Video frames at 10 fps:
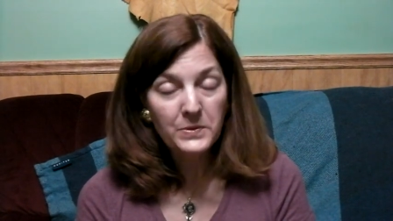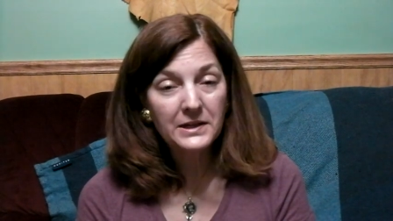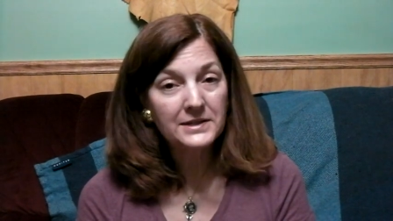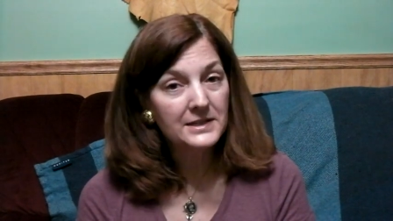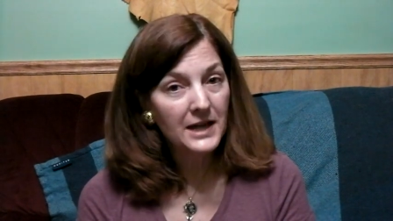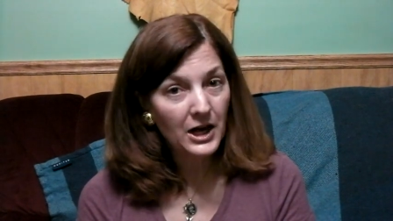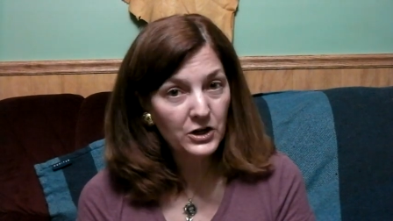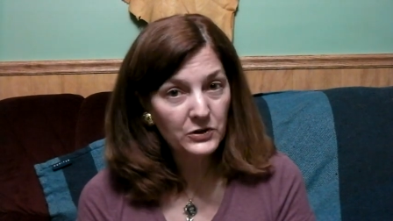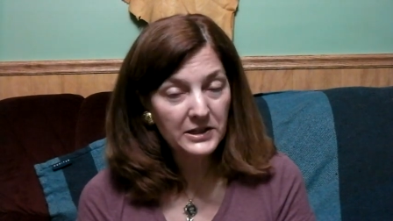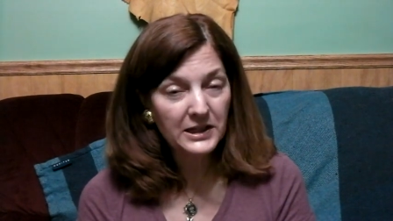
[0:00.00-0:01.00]
because
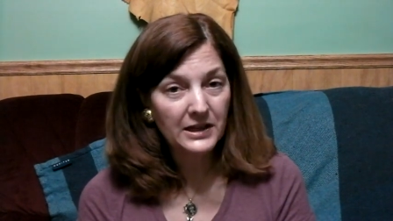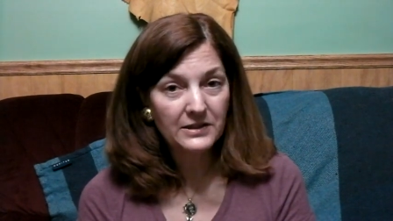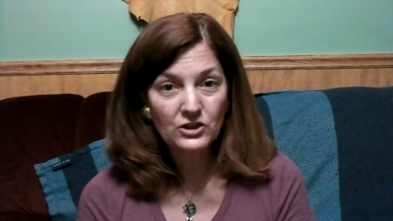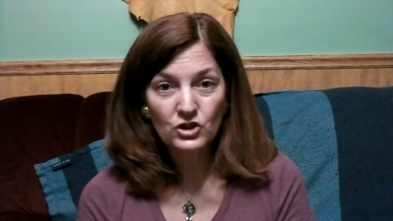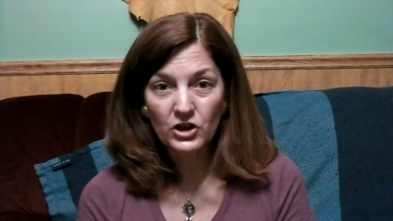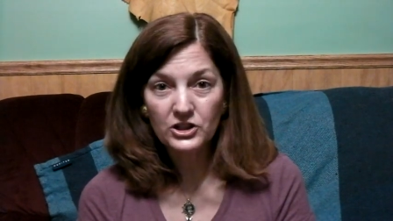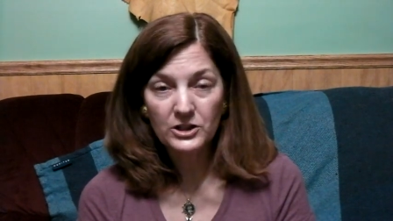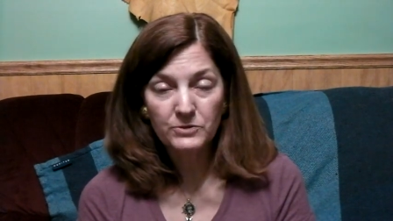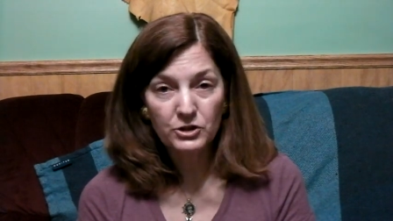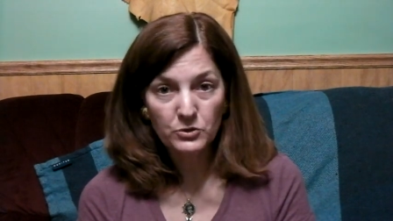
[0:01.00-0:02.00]
not only can they
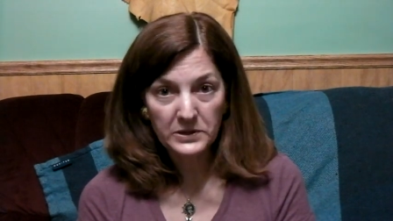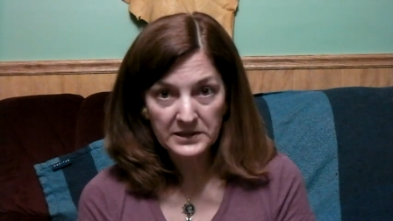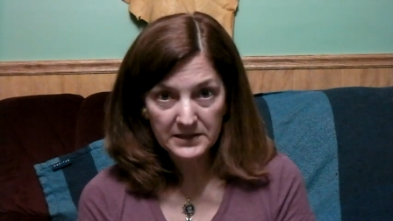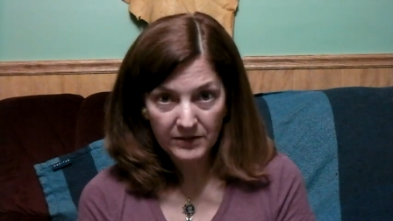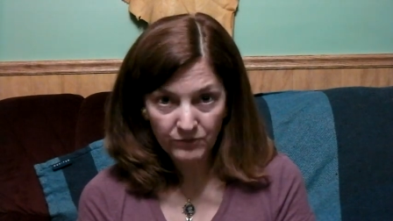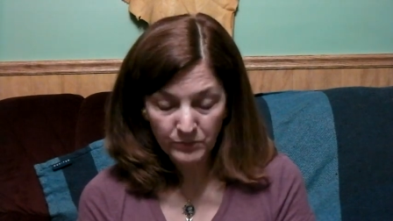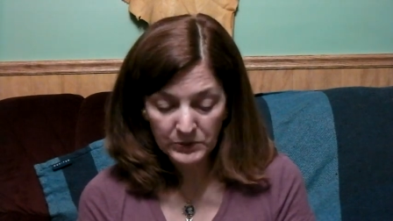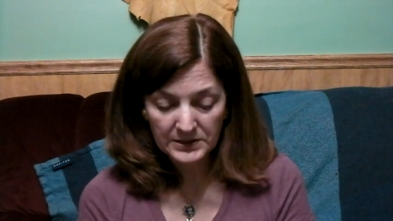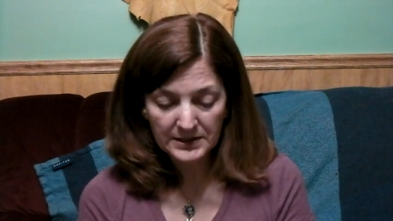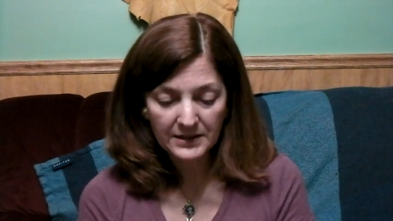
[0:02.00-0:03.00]
charge up to
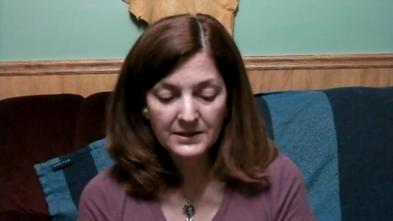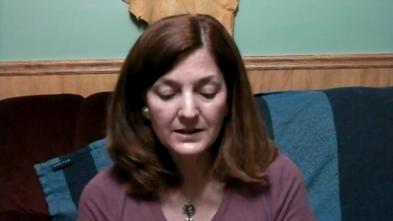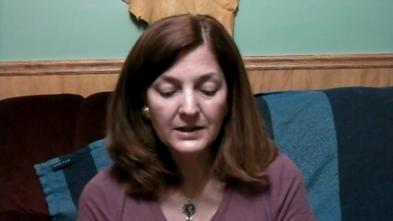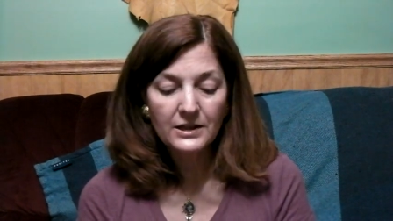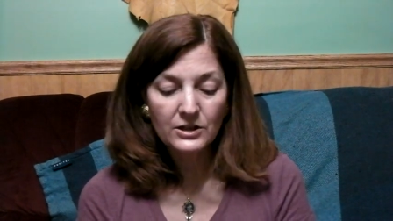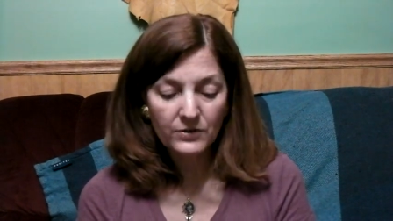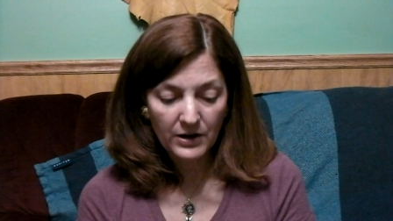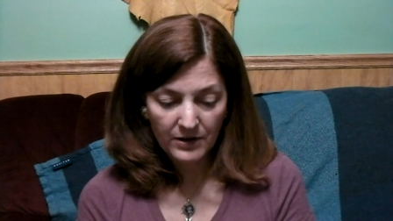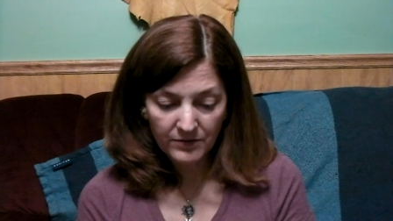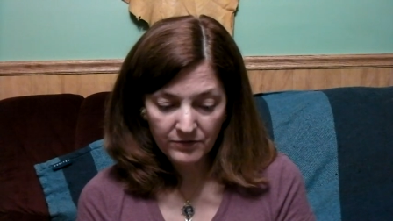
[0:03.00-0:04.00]
27%
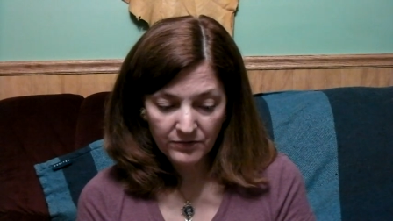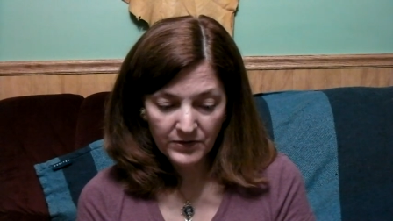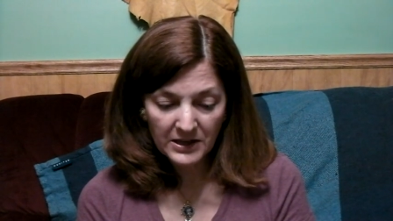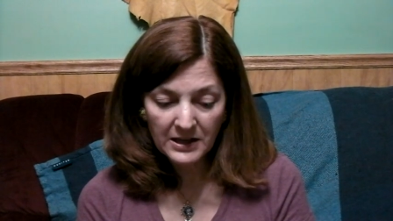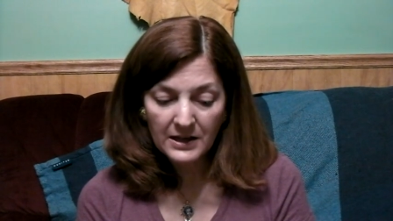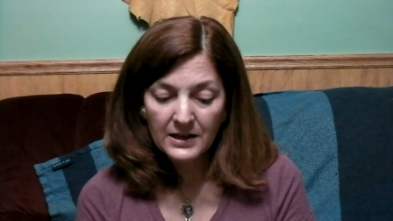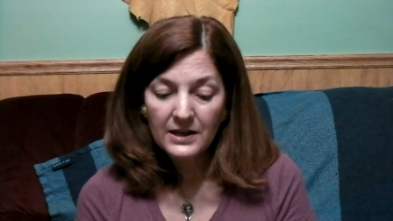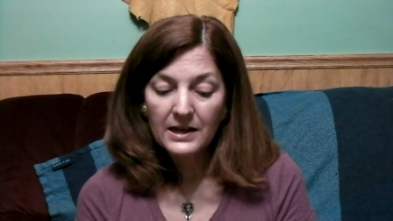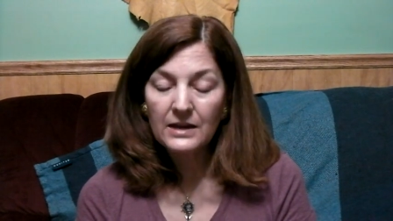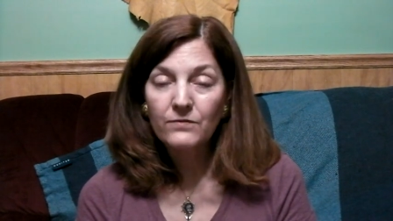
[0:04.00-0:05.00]
fee,
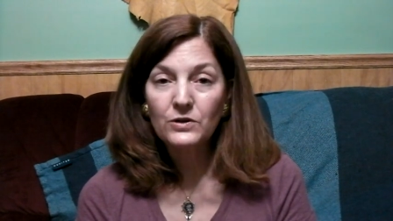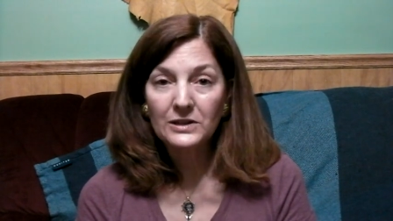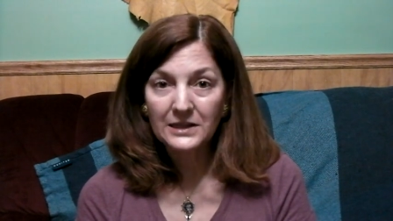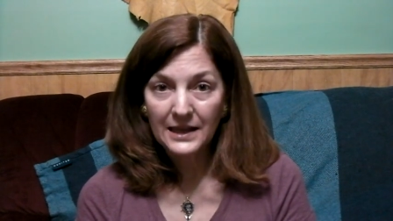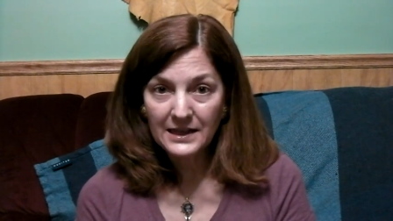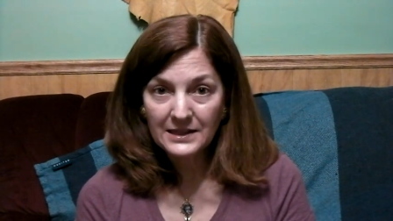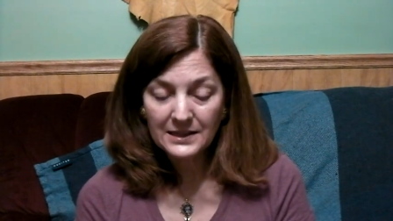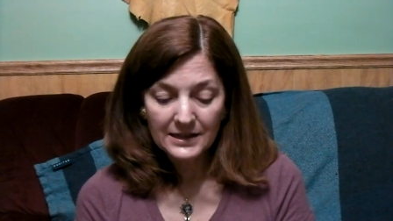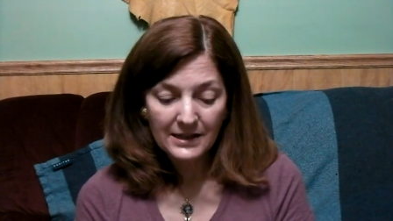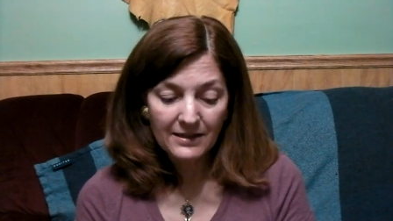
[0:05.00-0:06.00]
if you're
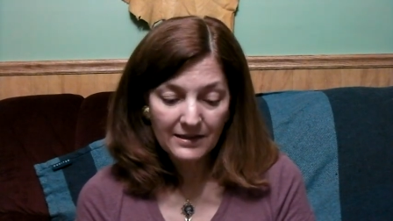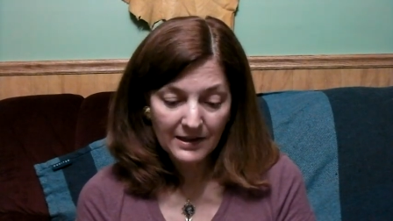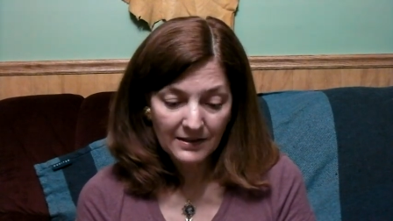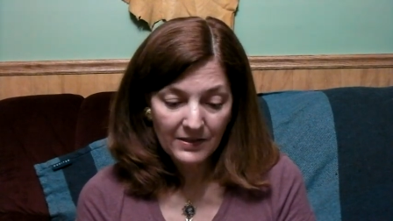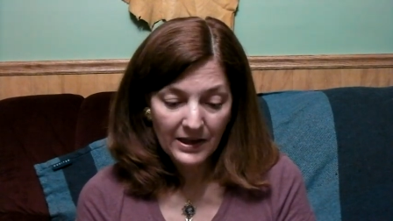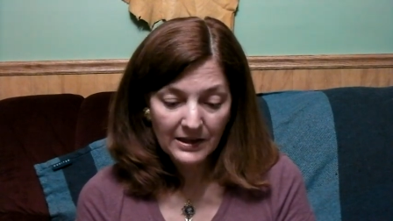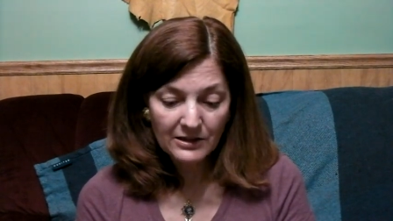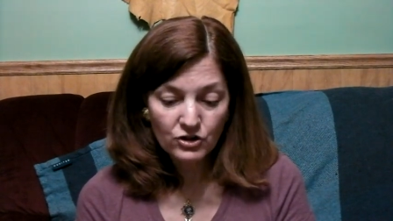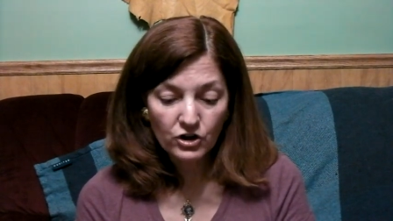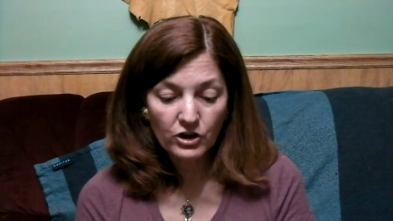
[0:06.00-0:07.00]
late, then they
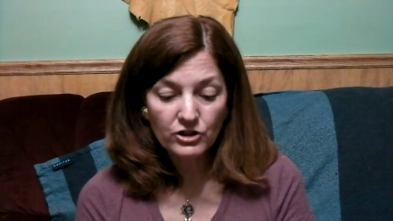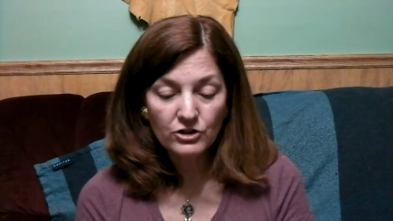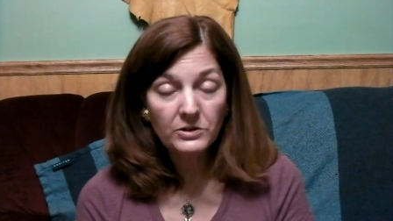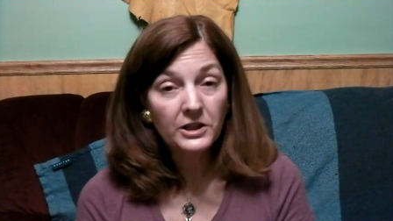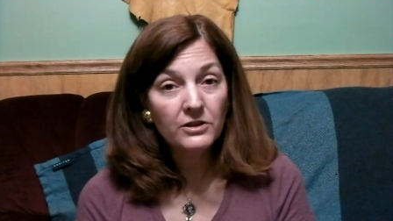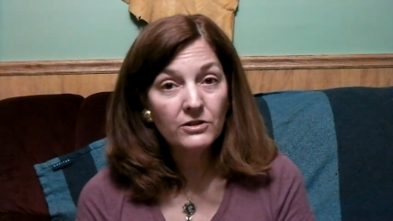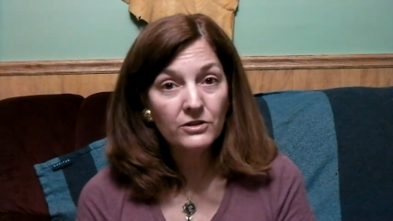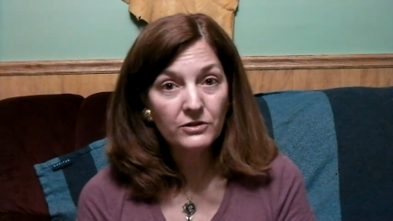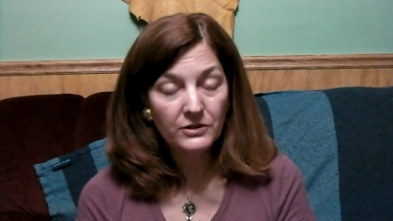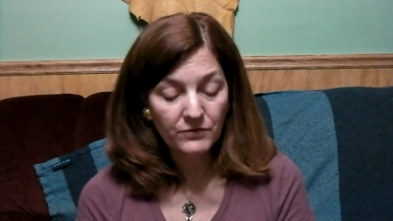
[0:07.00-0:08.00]
can charge you another
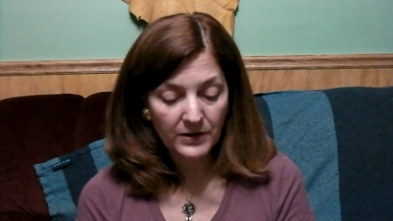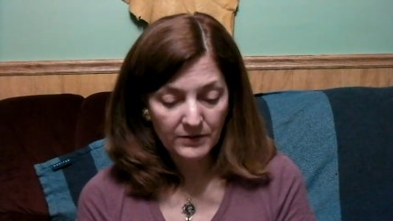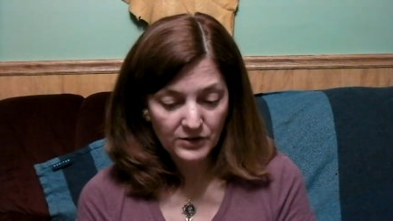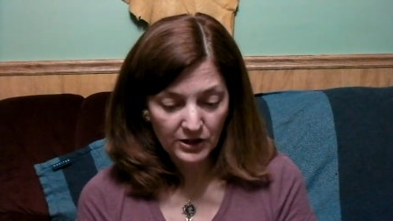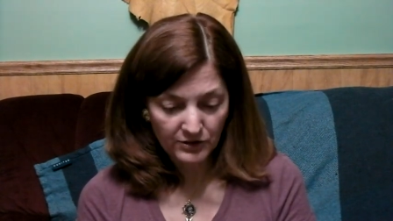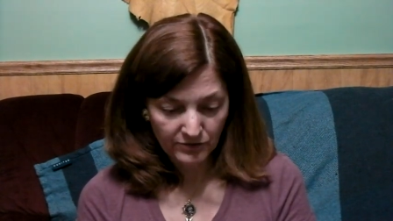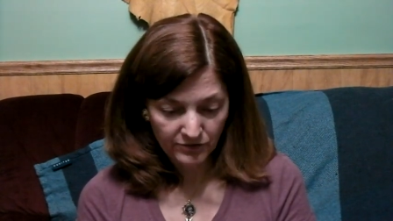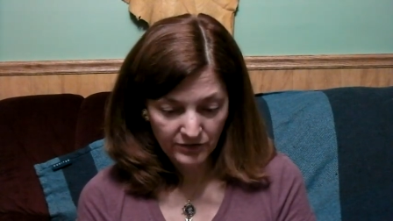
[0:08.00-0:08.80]
$35